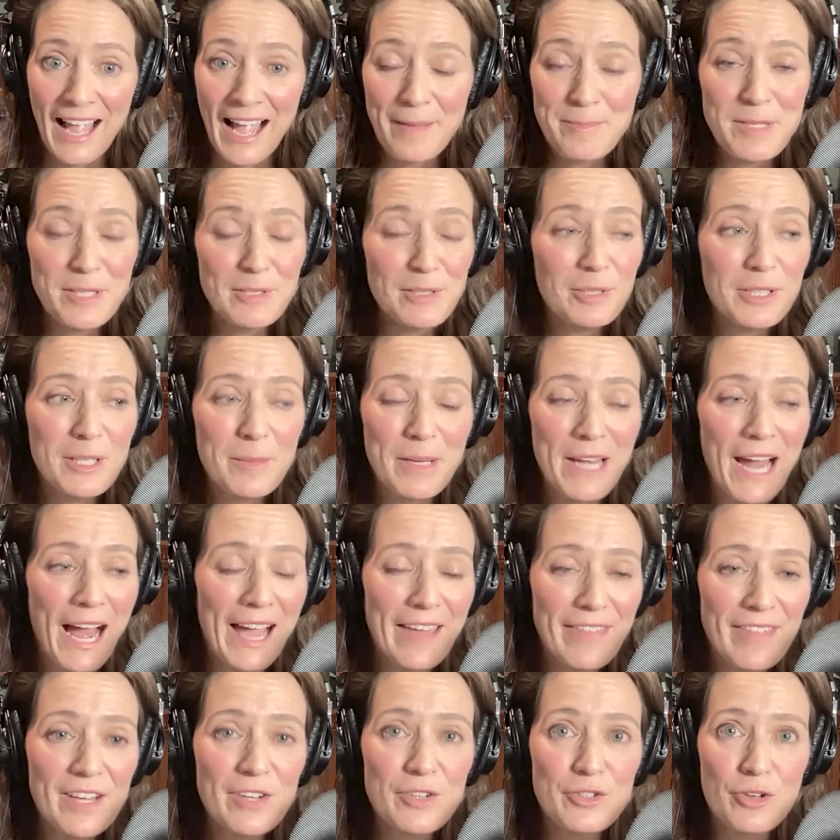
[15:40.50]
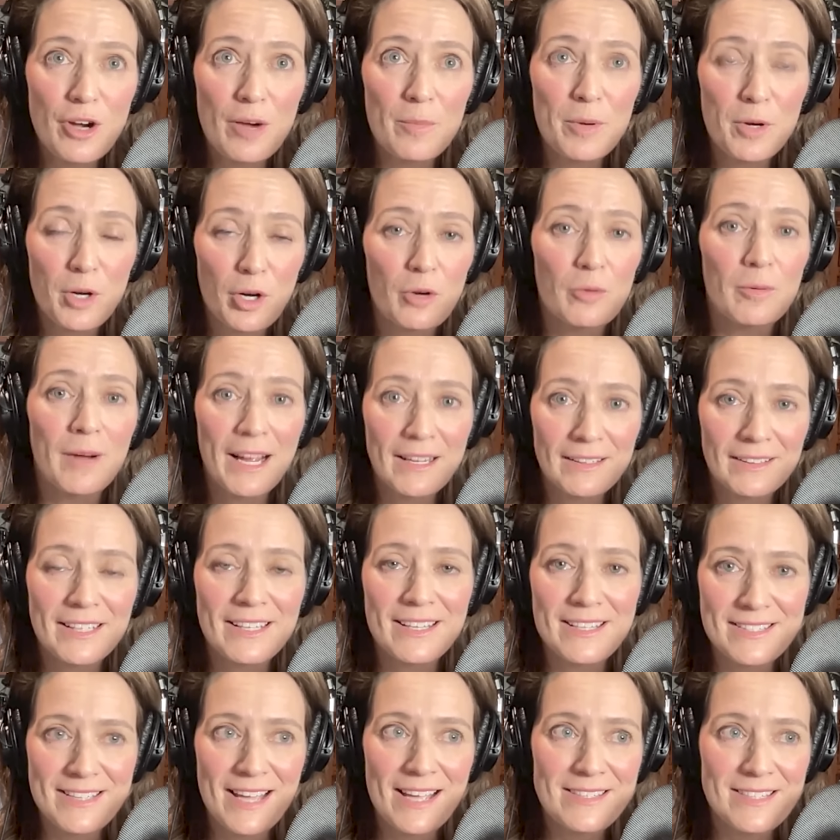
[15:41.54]
Absolutely. But I think Trump
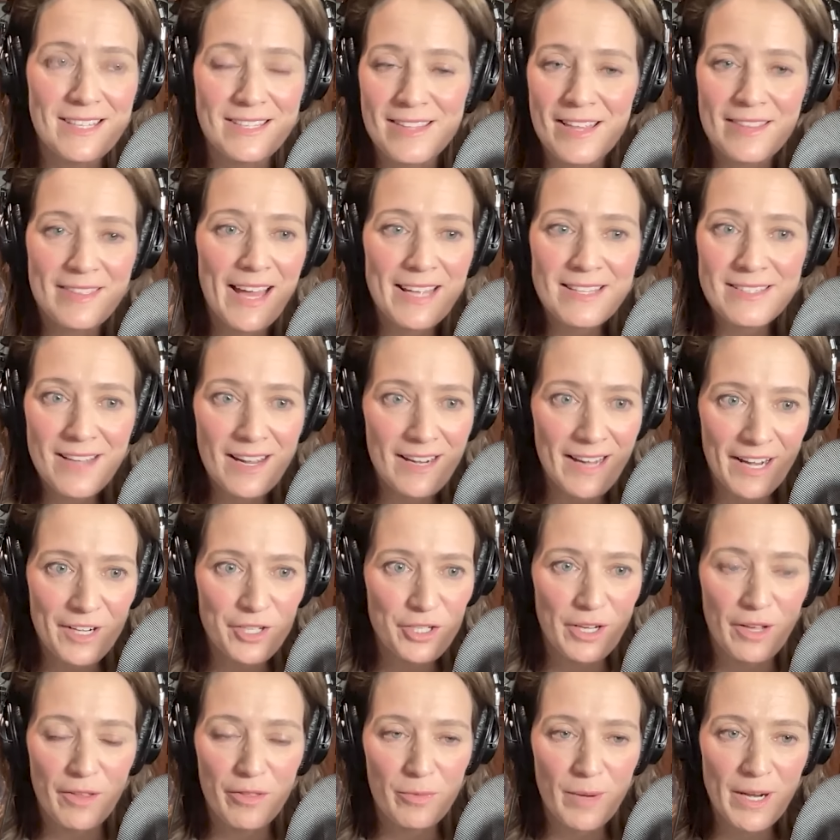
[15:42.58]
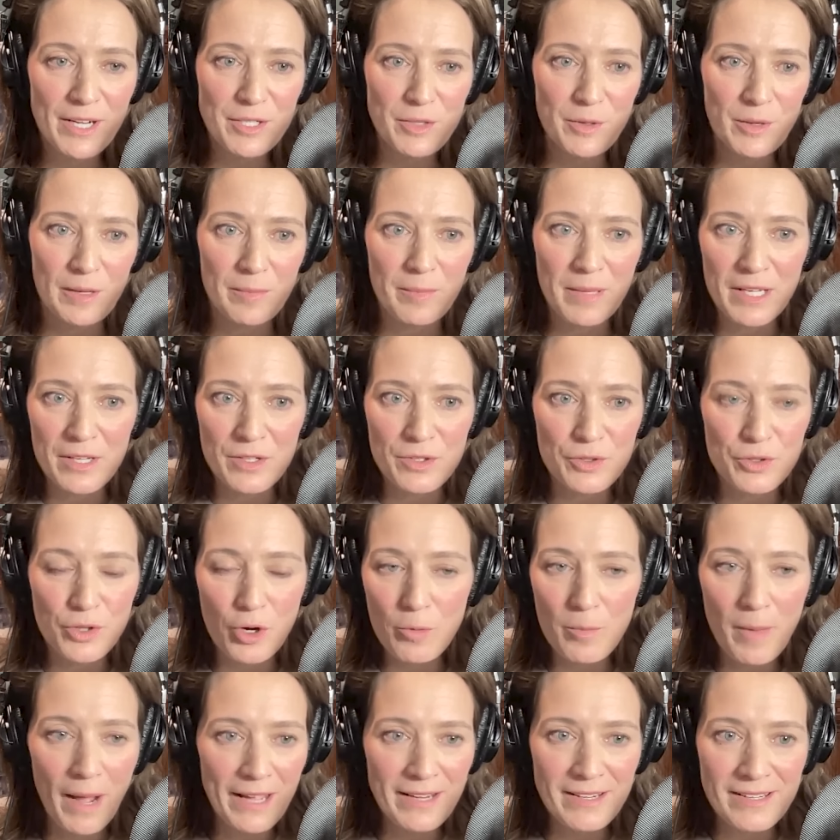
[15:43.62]
correctly assesses that that's not actually a threat to him because
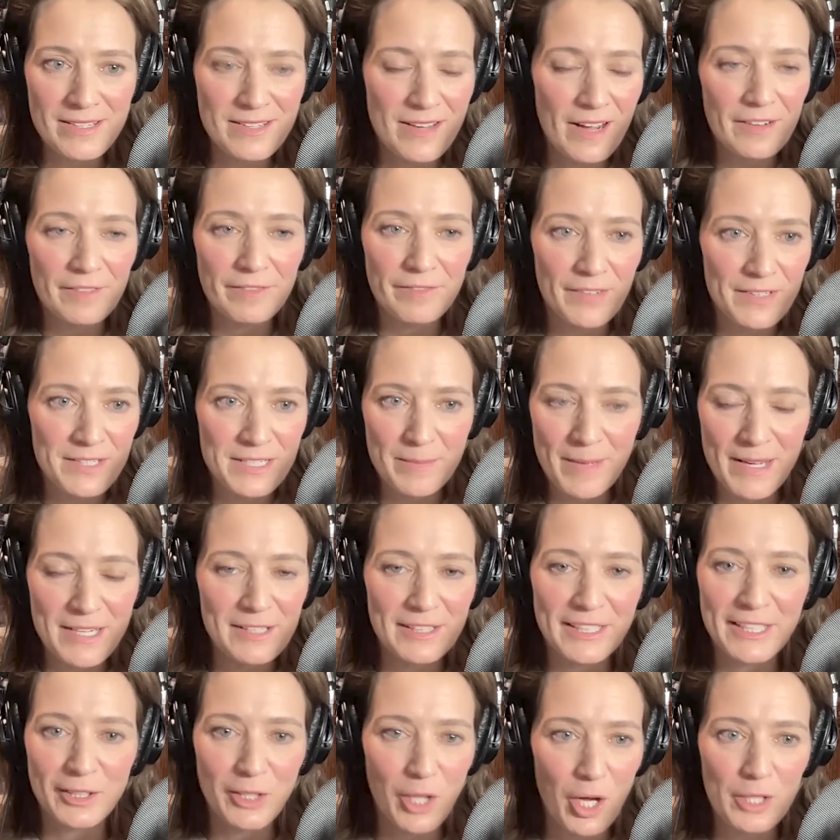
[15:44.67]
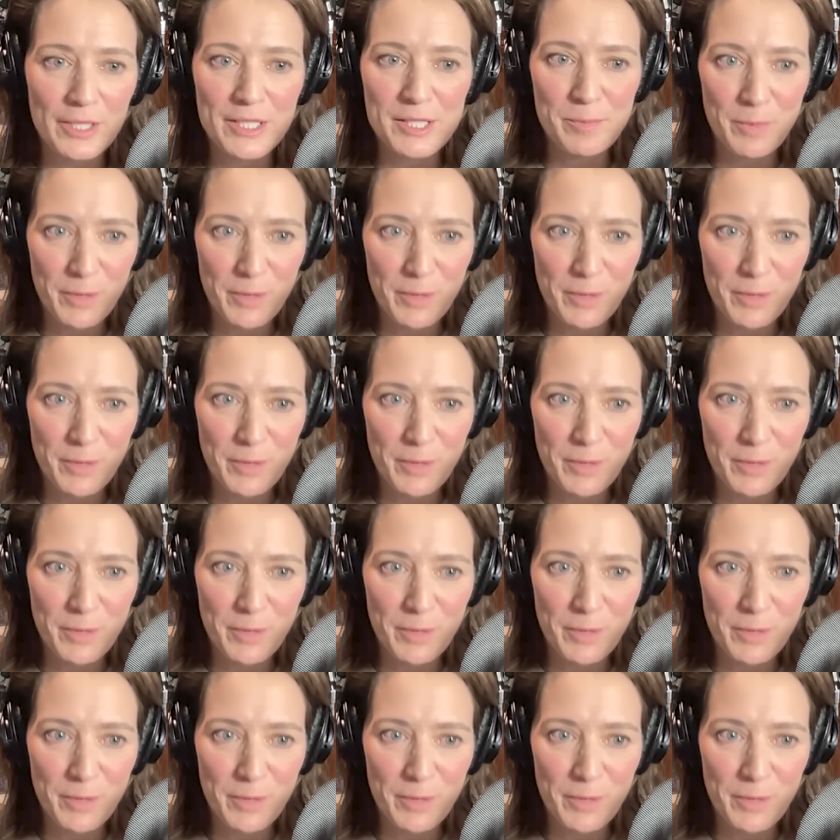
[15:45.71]
Joe Biden is not a fundamentally lawless